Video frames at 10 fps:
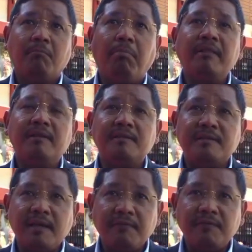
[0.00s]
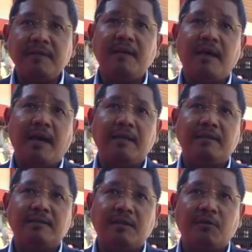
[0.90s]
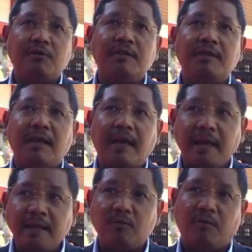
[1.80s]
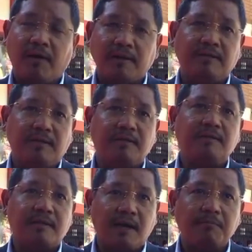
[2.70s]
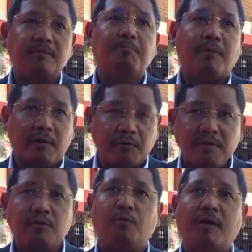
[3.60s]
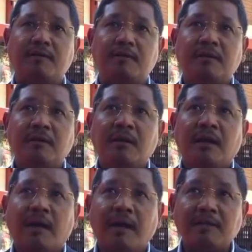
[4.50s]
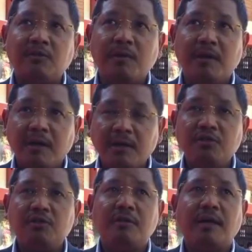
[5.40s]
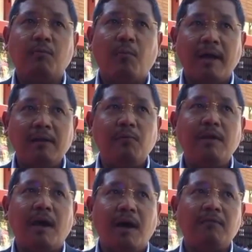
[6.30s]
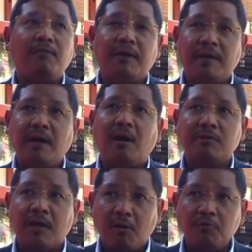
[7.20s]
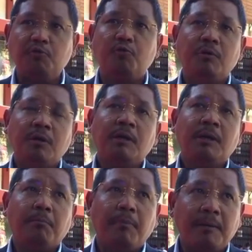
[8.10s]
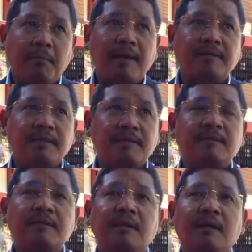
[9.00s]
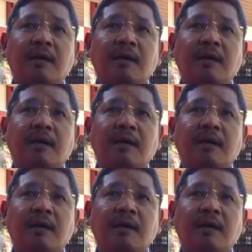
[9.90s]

But the safety and the security and the health of our citizens comes priority to us. And hence, we urge that while we are figuring out how to minimize this,